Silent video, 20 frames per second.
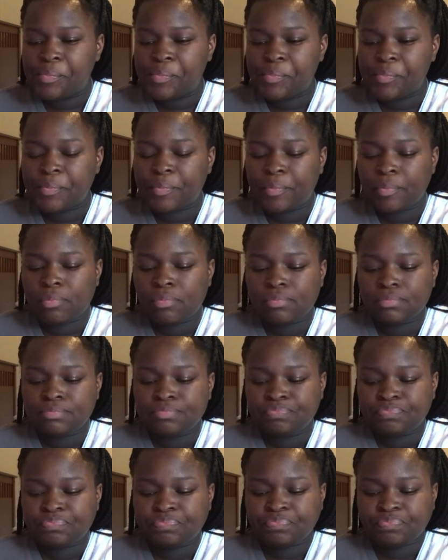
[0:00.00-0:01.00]

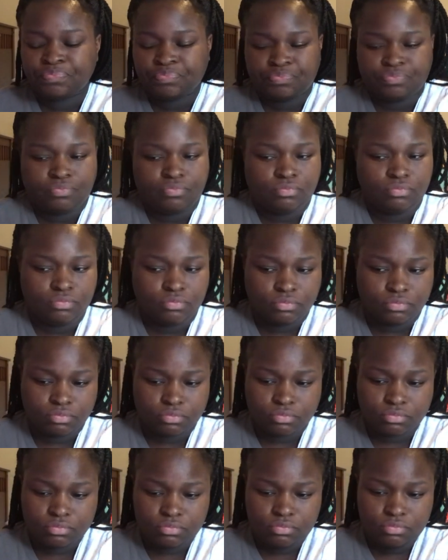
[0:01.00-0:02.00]

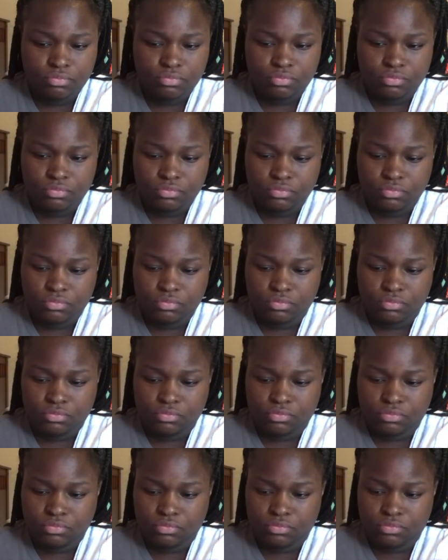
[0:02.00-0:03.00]

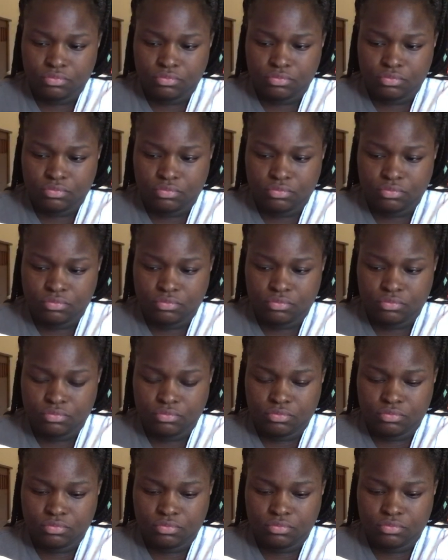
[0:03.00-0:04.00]

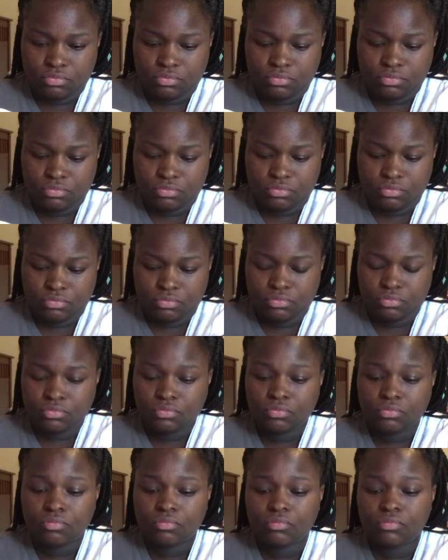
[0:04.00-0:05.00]

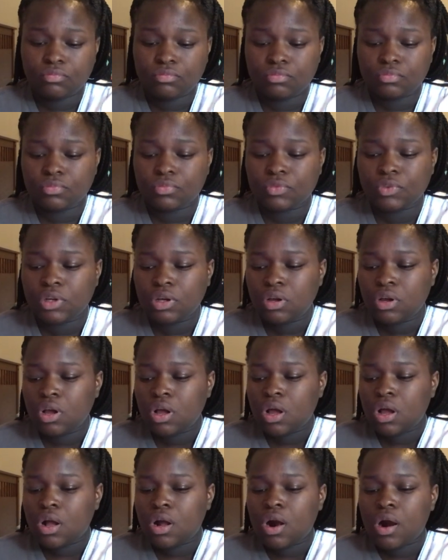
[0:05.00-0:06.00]

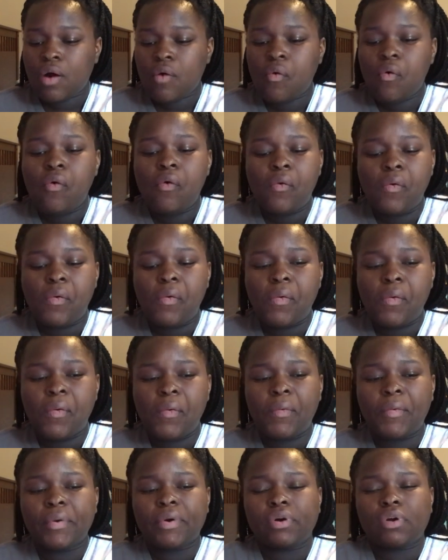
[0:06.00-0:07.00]

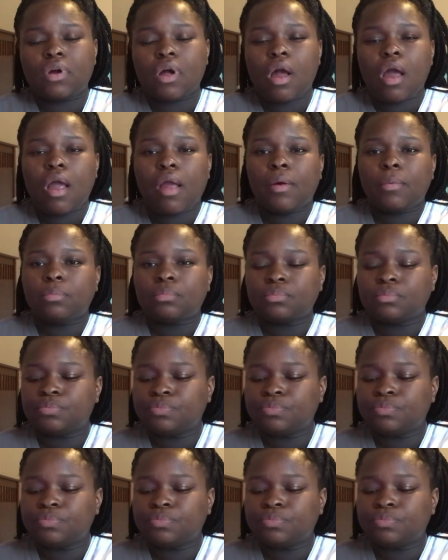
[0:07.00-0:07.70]
Nothing is said.